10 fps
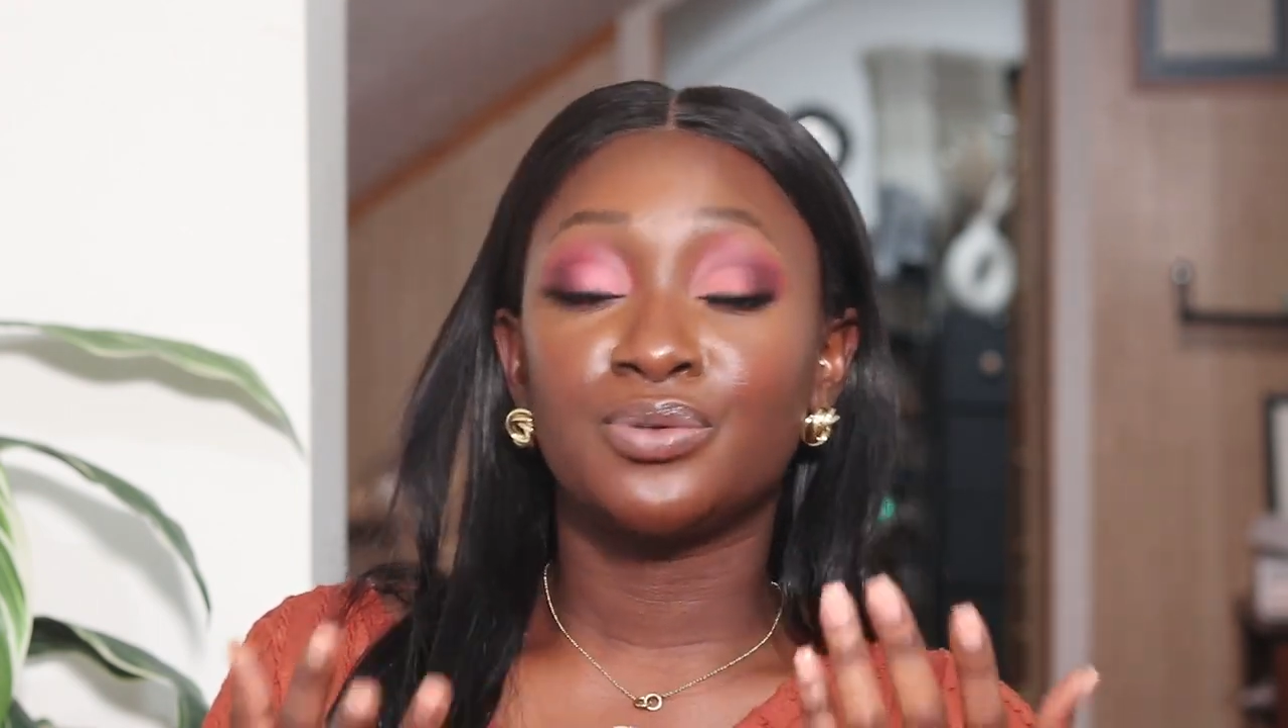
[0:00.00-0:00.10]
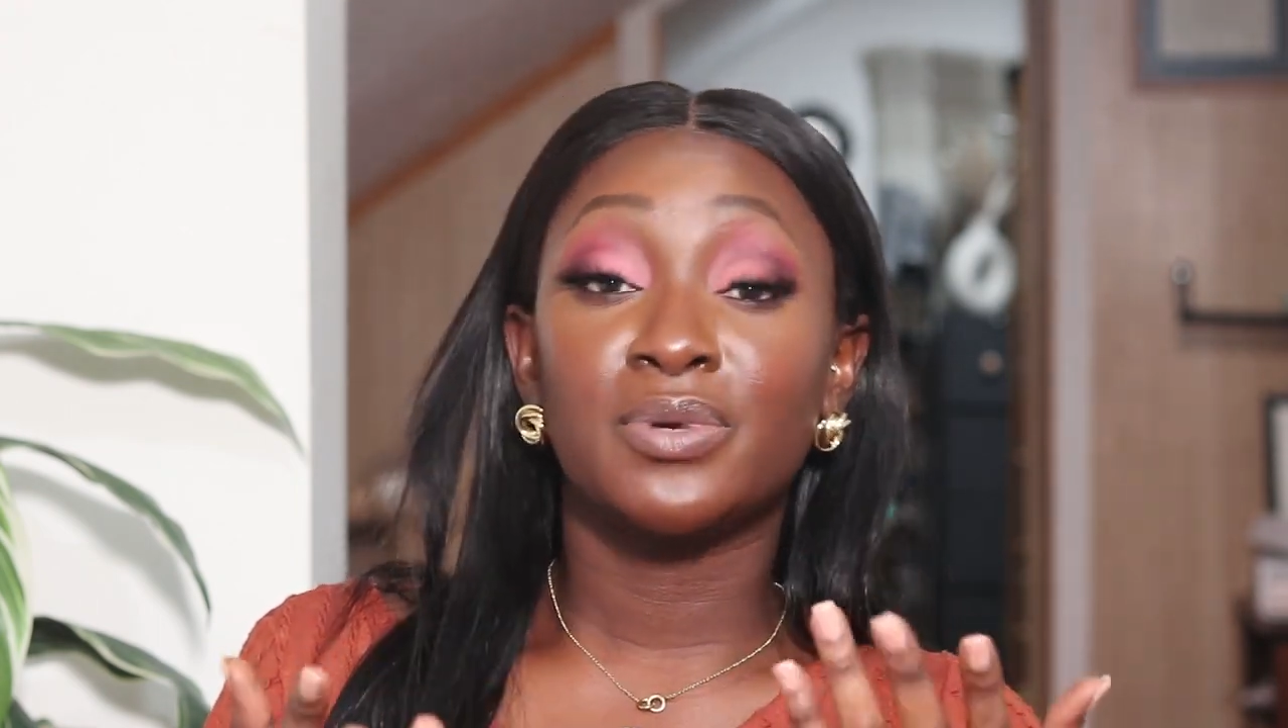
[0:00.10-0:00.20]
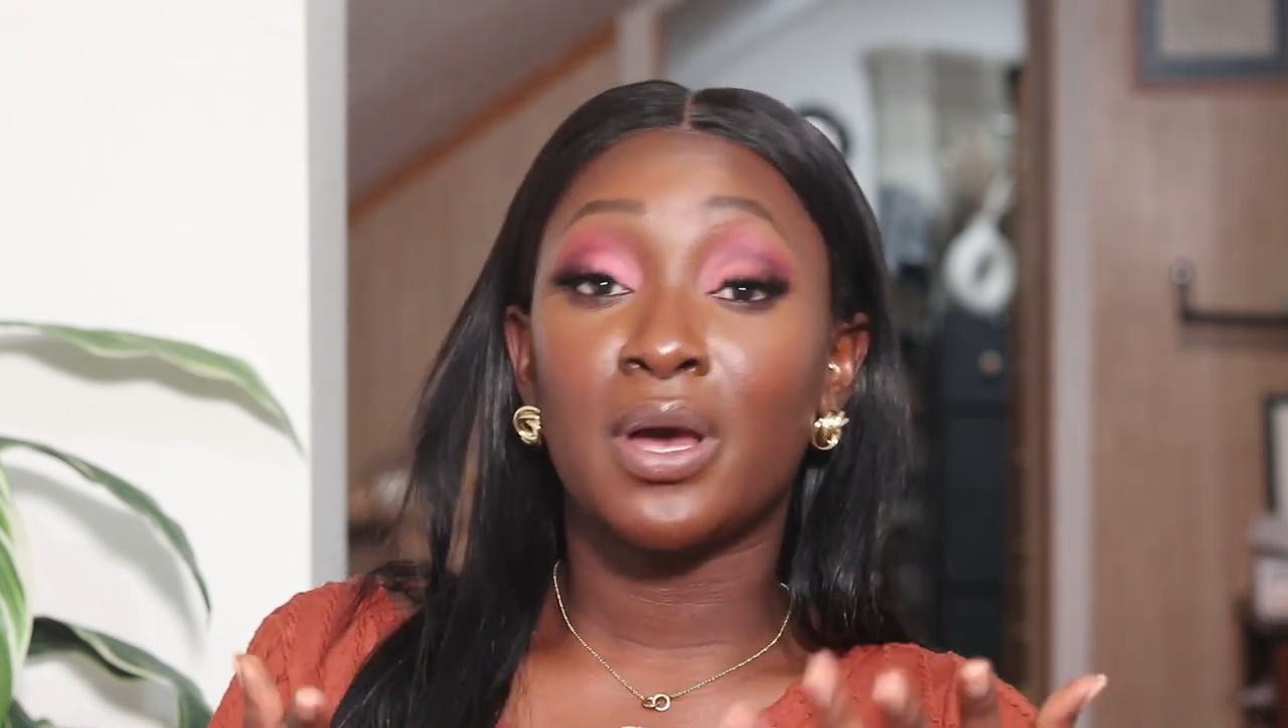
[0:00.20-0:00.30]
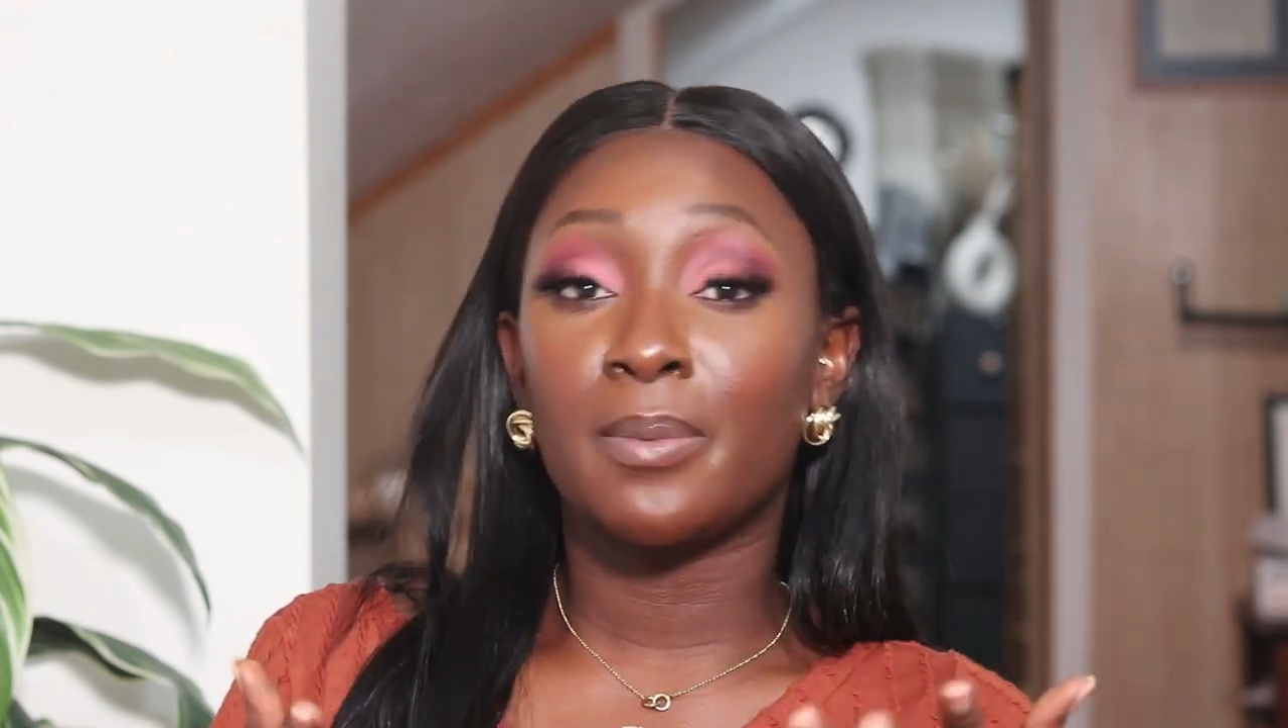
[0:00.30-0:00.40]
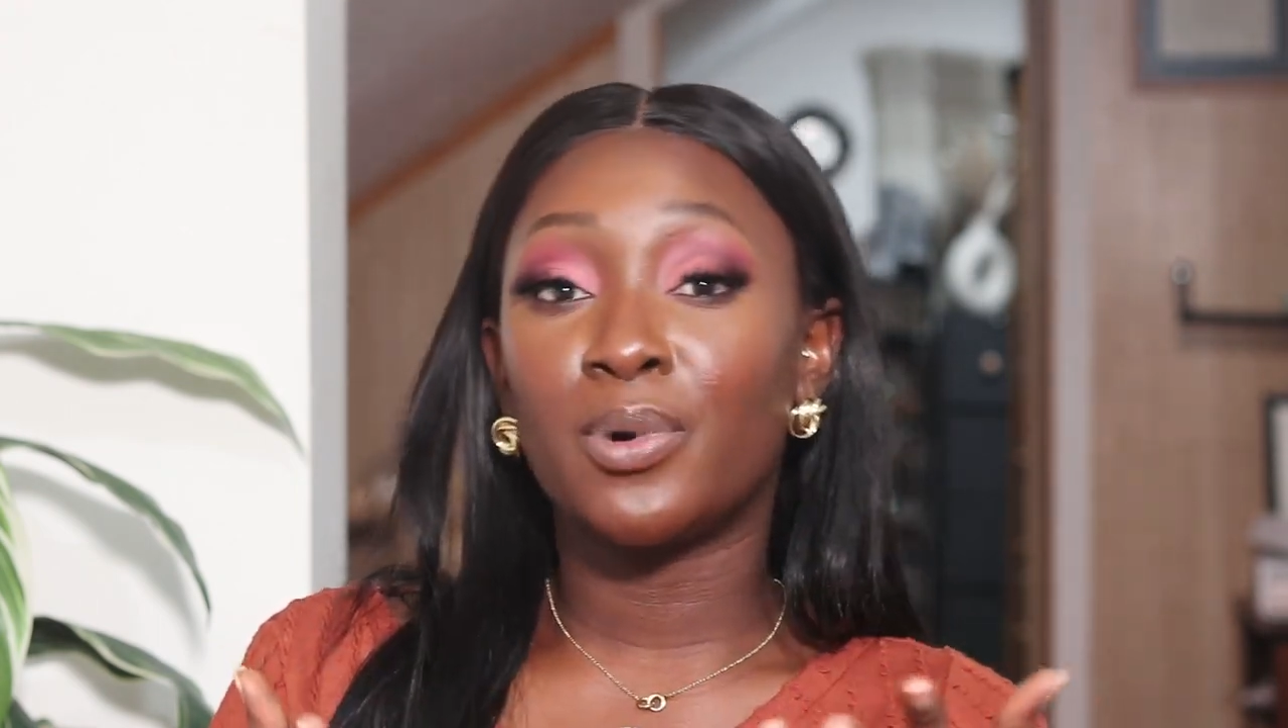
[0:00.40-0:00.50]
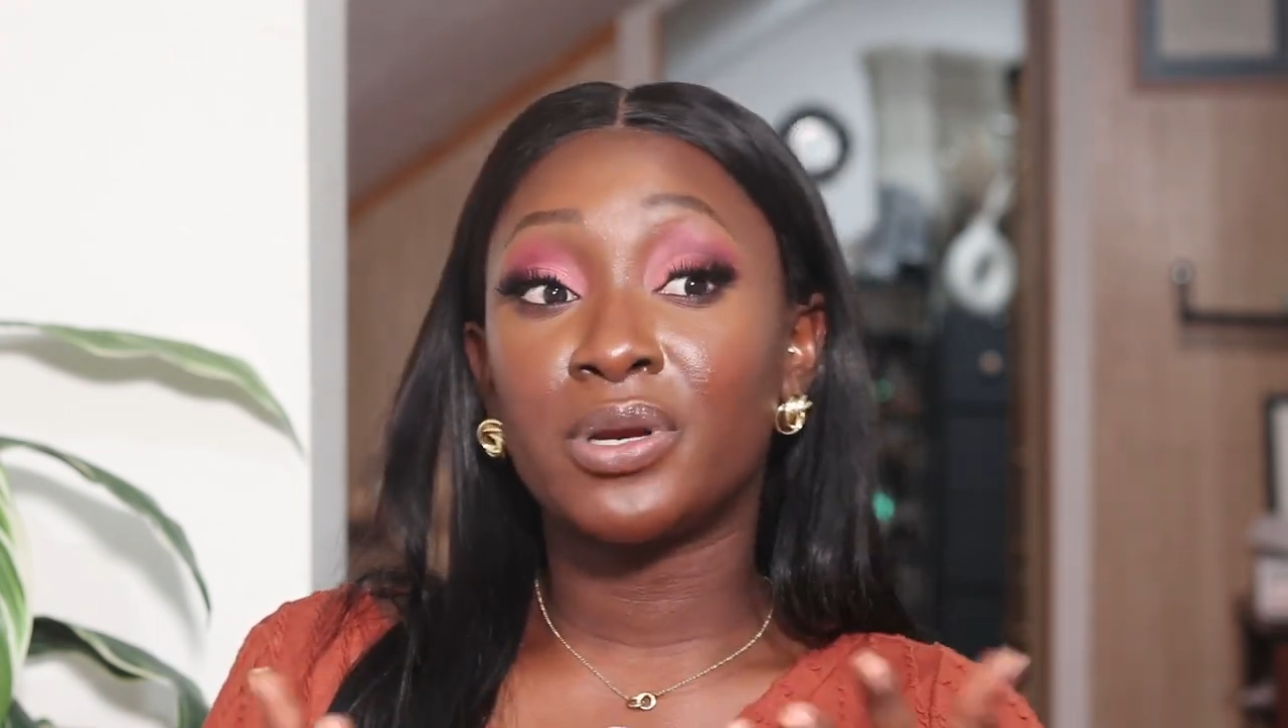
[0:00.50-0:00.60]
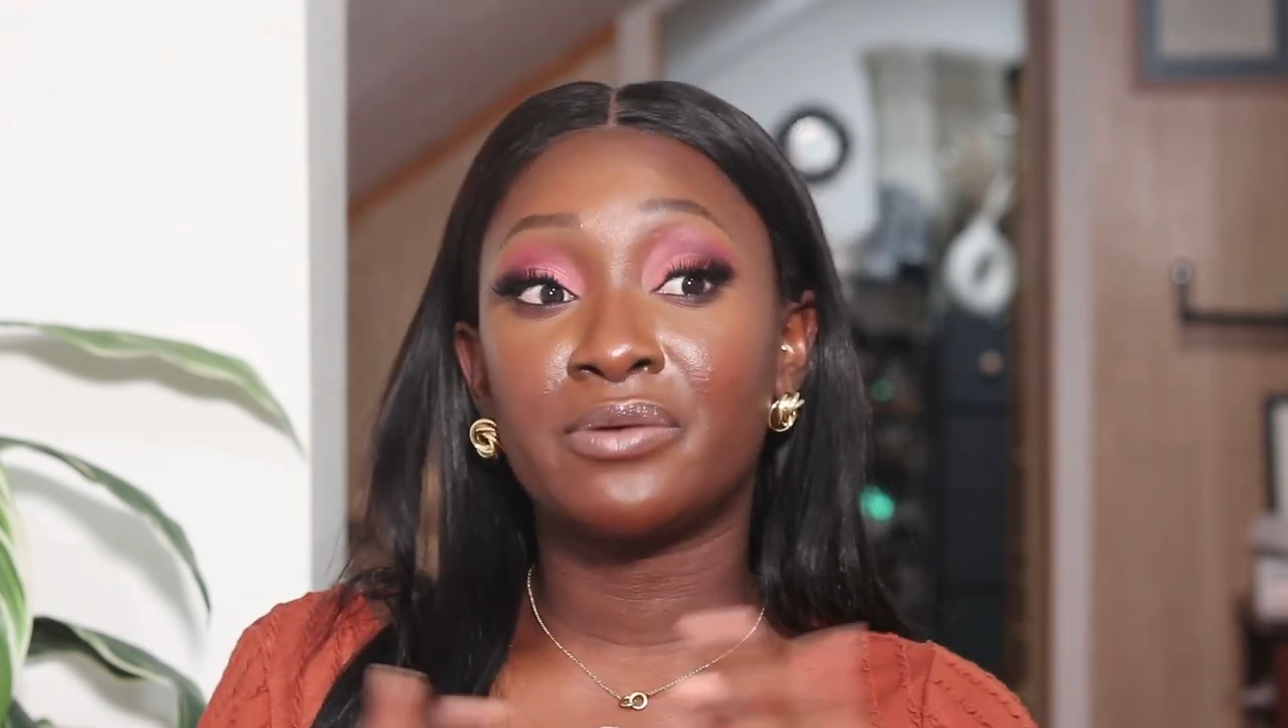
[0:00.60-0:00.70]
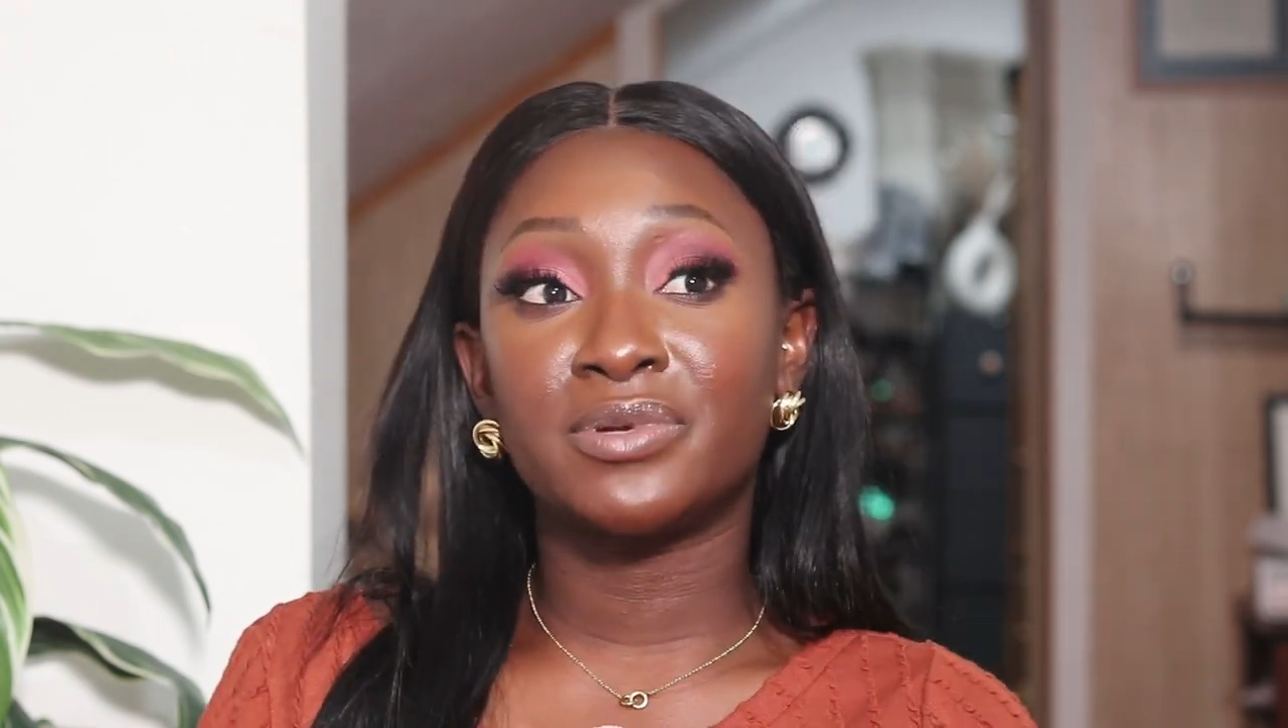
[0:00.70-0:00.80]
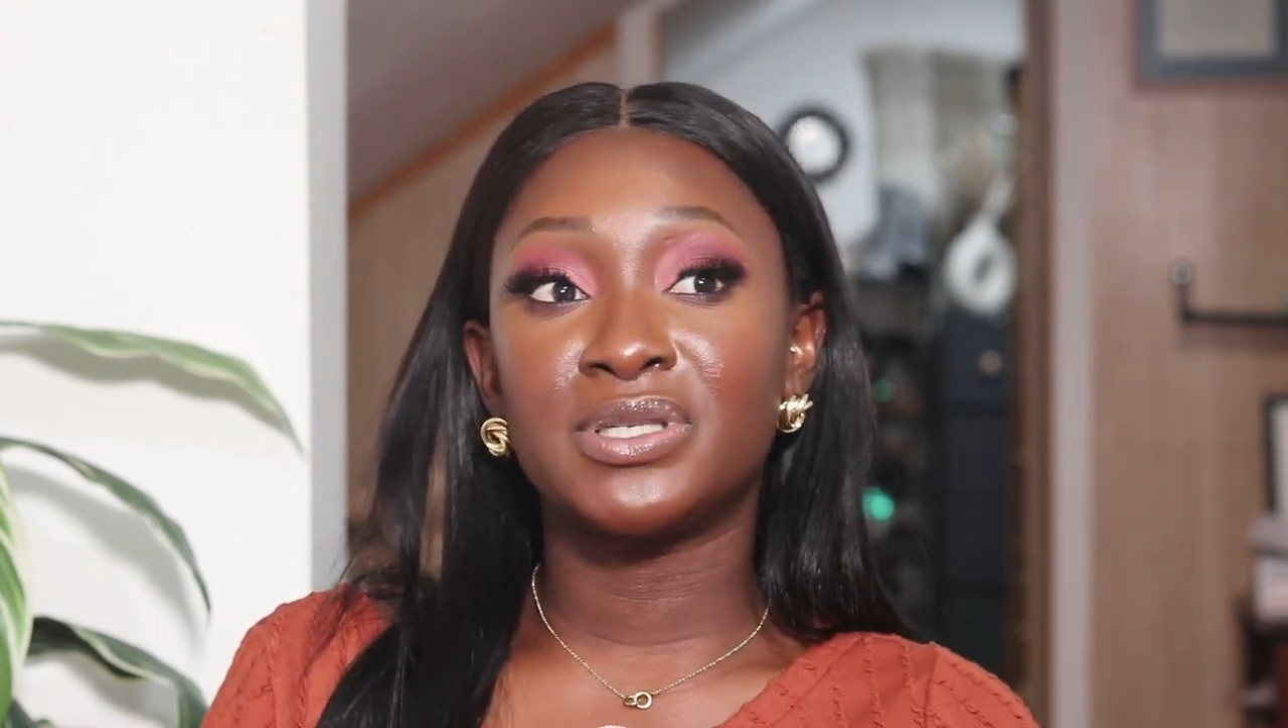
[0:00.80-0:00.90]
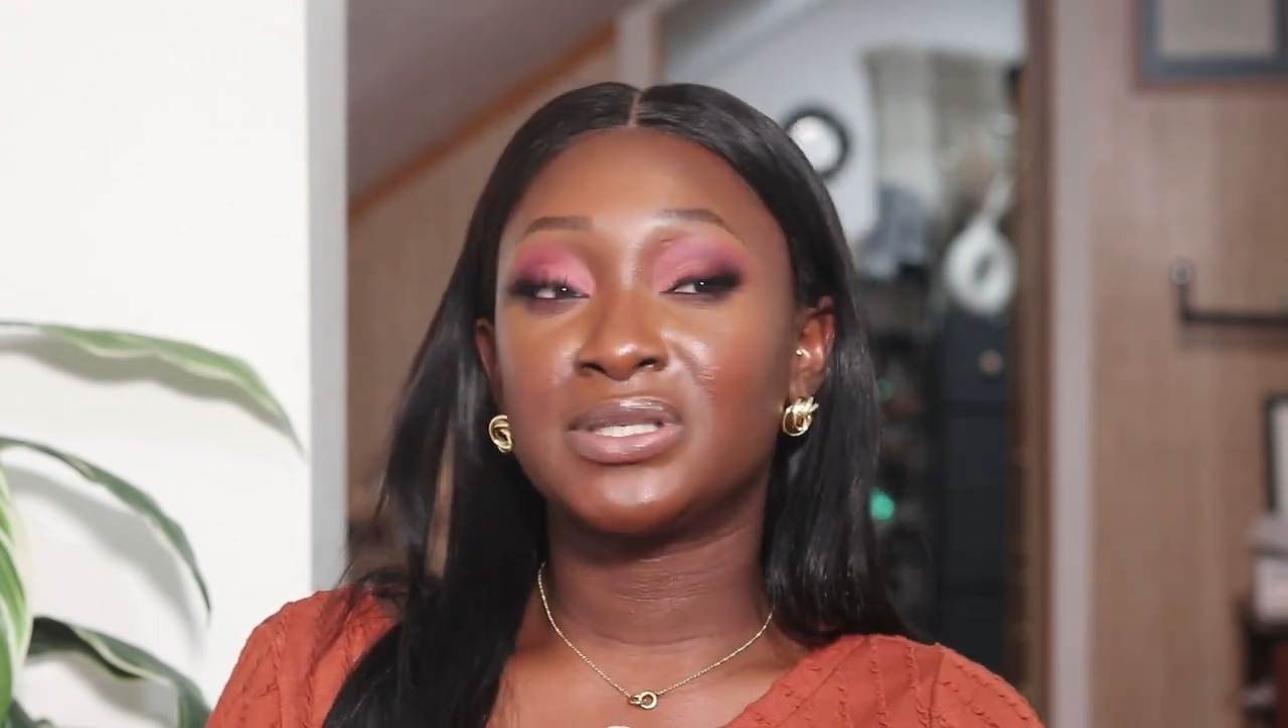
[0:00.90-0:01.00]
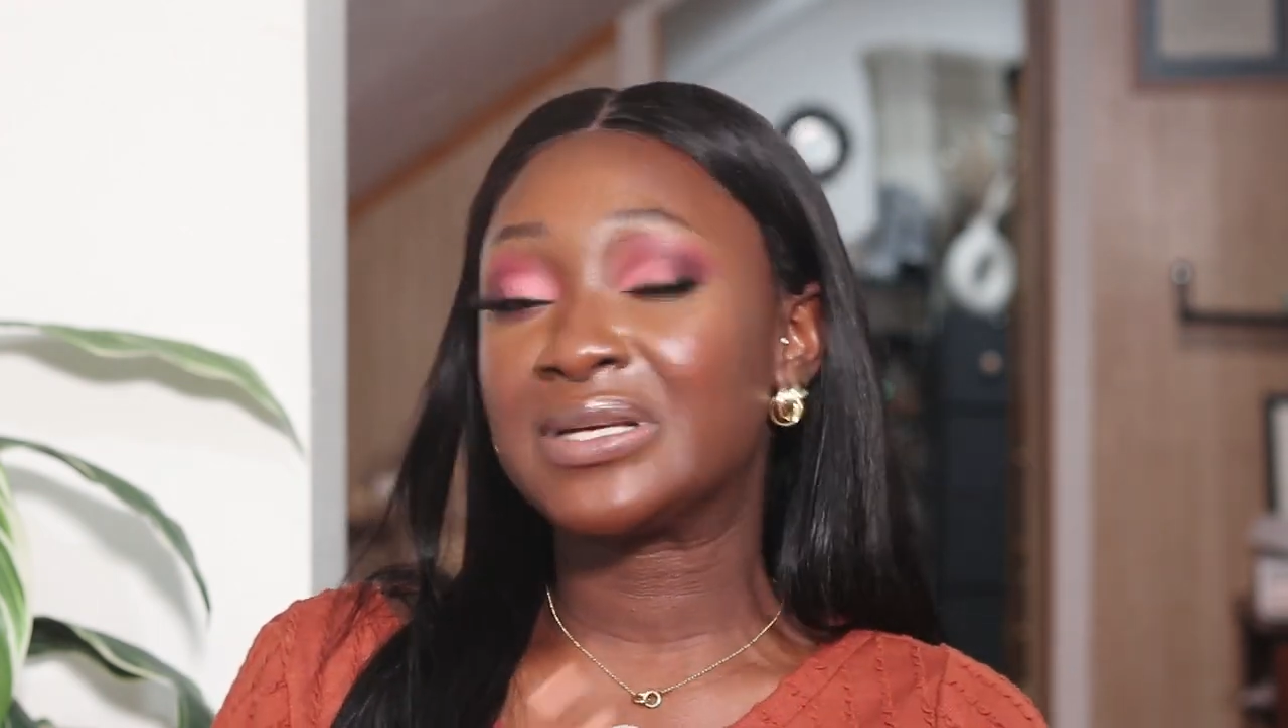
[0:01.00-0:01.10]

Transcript: doing our morning routine.